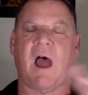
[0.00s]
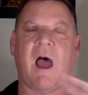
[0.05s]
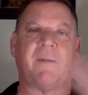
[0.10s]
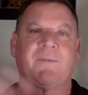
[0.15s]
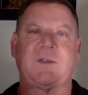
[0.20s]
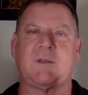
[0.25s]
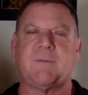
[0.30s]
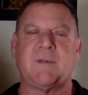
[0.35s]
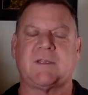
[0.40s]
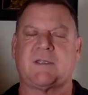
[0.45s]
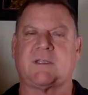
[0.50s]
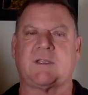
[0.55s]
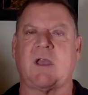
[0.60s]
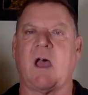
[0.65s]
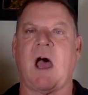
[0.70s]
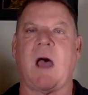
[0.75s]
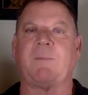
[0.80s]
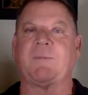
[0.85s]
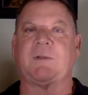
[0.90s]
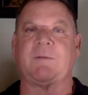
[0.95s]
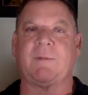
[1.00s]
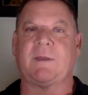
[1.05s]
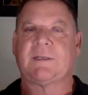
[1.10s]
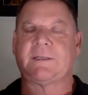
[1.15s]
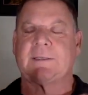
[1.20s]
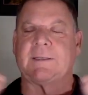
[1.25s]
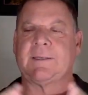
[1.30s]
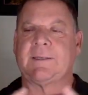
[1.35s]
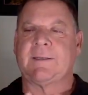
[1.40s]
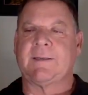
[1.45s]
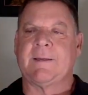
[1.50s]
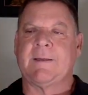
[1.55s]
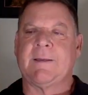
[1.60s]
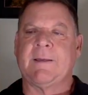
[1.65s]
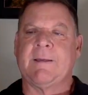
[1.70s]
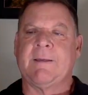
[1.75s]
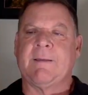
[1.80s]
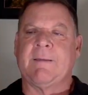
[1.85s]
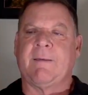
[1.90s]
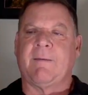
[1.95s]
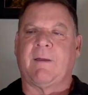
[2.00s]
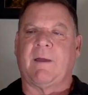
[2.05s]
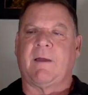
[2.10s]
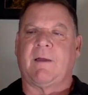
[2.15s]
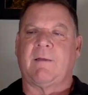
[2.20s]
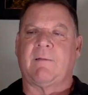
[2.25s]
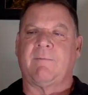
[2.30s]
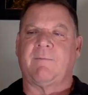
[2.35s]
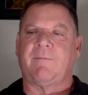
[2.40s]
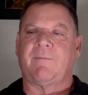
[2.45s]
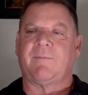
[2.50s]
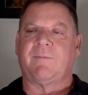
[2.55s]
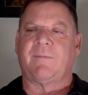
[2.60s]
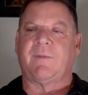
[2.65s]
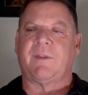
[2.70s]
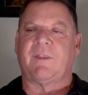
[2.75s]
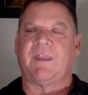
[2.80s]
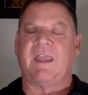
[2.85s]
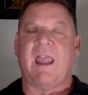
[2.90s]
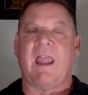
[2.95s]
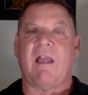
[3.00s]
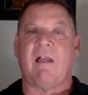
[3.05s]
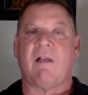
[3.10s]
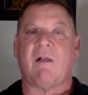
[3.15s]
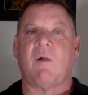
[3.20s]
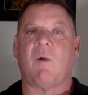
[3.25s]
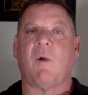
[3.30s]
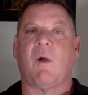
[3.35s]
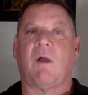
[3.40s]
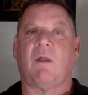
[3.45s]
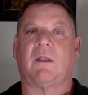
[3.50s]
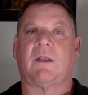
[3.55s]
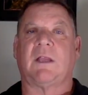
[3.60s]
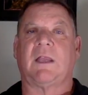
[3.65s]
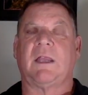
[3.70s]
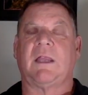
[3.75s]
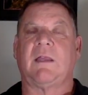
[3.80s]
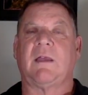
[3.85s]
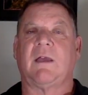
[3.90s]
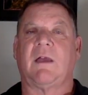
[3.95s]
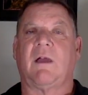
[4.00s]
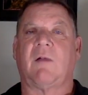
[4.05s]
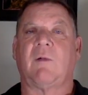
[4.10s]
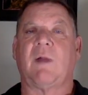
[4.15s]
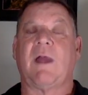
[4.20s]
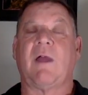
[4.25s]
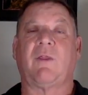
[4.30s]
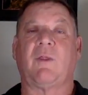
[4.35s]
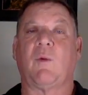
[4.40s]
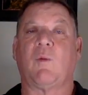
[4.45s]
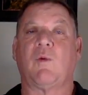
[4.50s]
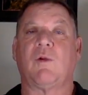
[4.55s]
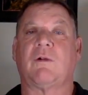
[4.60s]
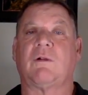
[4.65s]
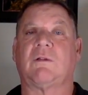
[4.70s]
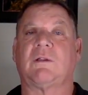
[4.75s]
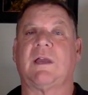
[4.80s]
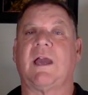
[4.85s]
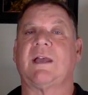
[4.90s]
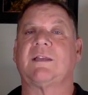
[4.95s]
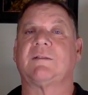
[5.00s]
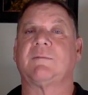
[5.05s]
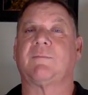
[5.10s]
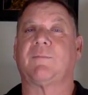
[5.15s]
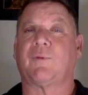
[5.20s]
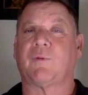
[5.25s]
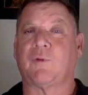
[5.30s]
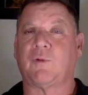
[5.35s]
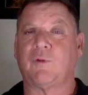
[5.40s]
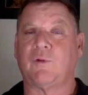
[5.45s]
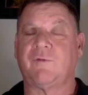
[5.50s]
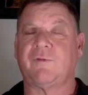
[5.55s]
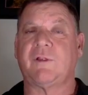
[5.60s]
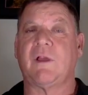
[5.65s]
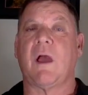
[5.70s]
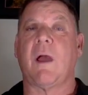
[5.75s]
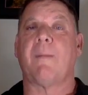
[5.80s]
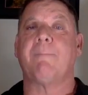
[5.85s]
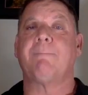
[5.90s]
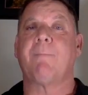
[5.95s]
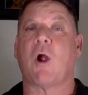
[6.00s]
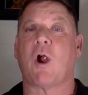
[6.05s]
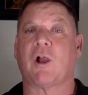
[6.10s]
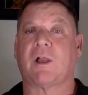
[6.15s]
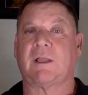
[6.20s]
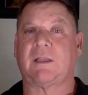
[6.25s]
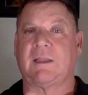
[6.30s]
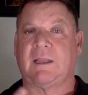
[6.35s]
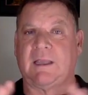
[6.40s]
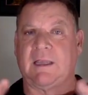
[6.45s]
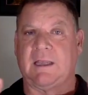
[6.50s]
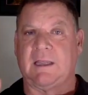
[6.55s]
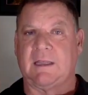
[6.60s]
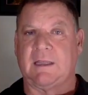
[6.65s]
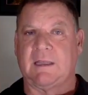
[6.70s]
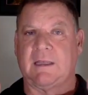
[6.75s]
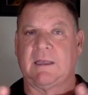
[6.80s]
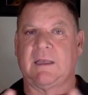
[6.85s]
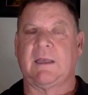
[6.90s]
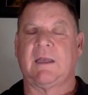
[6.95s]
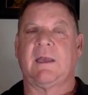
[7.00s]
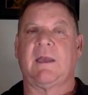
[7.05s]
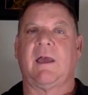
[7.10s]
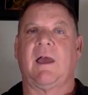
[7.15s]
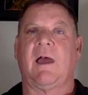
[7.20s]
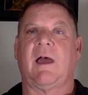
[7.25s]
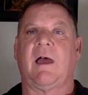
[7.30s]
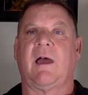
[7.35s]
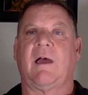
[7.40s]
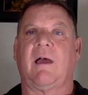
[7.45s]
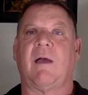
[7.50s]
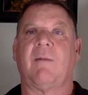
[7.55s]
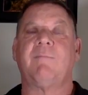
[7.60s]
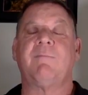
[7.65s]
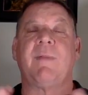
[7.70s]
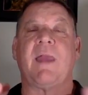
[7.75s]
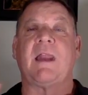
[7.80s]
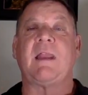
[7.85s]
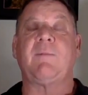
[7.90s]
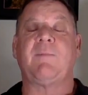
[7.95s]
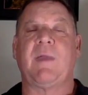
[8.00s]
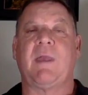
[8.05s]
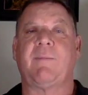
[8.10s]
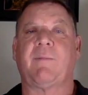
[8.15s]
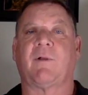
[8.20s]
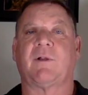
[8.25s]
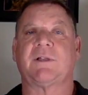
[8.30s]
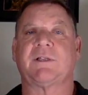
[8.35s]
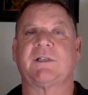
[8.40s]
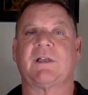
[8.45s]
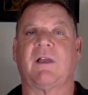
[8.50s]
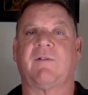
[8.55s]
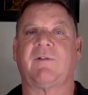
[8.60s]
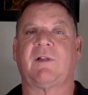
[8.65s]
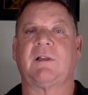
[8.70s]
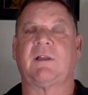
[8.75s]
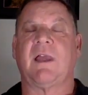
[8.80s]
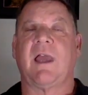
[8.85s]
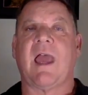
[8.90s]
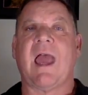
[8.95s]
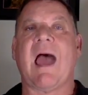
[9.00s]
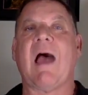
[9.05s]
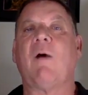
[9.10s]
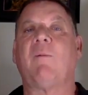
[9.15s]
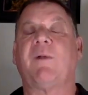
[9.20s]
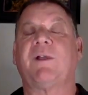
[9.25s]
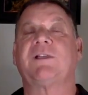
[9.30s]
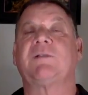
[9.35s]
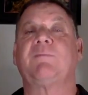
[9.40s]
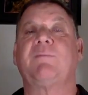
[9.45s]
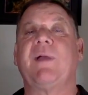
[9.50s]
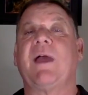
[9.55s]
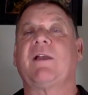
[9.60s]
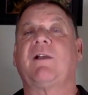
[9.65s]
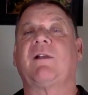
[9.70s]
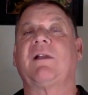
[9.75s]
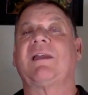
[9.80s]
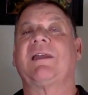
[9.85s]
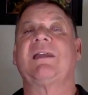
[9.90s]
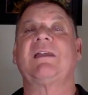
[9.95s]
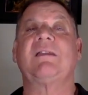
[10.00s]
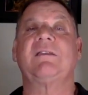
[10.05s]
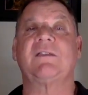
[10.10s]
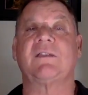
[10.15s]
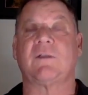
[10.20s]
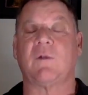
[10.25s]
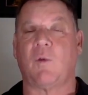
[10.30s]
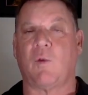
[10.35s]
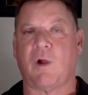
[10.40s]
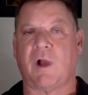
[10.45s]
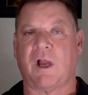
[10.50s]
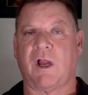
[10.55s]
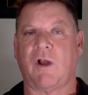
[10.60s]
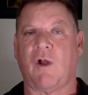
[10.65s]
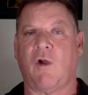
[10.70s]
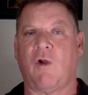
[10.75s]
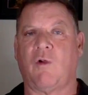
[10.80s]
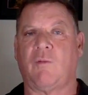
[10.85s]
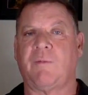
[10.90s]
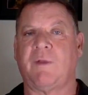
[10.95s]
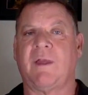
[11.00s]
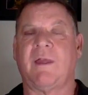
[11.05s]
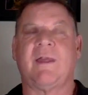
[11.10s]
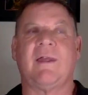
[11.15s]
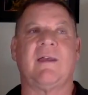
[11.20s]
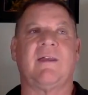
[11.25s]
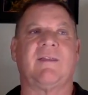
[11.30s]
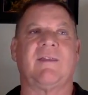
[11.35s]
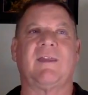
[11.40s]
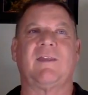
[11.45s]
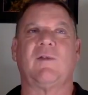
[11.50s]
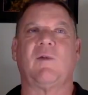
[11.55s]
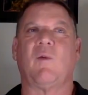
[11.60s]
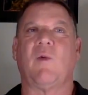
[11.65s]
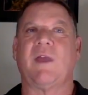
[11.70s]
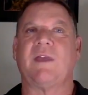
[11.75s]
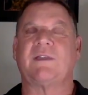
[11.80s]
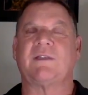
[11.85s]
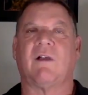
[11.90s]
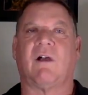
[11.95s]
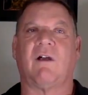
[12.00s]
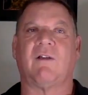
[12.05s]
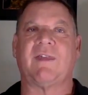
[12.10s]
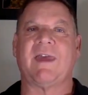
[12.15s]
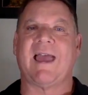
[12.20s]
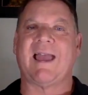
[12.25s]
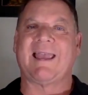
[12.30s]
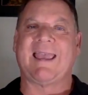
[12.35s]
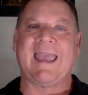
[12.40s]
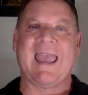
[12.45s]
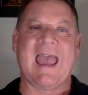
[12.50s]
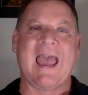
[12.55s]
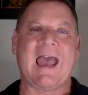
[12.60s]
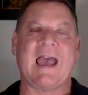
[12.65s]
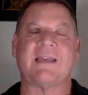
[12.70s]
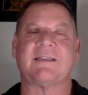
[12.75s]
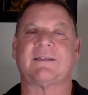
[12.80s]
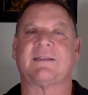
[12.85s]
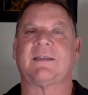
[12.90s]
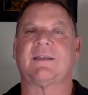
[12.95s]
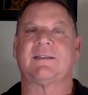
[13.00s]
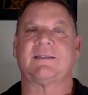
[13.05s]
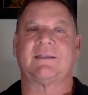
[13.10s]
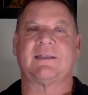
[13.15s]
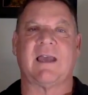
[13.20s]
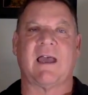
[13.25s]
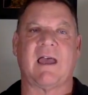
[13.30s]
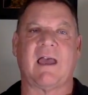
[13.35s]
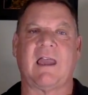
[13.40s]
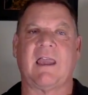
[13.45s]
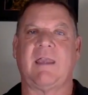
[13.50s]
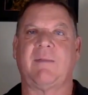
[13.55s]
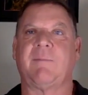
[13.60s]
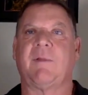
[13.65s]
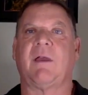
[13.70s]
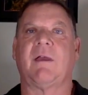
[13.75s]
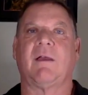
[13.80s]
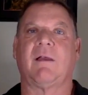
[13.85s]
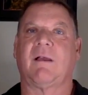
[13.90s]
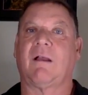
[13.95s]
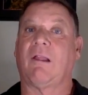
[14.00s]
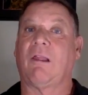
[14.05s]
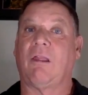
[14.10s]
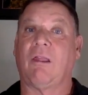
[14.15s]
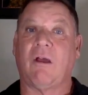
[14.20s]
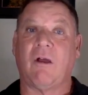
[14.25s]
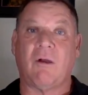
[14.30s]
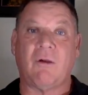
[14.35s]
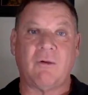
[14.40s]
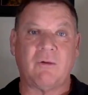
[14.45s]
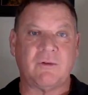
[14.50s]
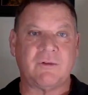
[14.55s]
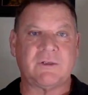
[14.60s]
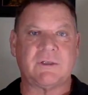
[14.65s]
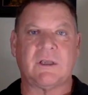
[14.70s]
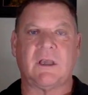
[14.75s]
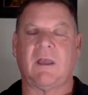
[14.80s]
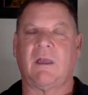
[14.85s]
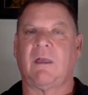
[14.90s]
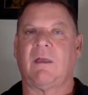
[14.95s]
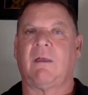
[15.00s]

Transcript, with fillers: optimist's optimist. The air quality around the world has improved markedly. Many people are discovering how much better it is to work at home than to waste all that gas, time, clothes.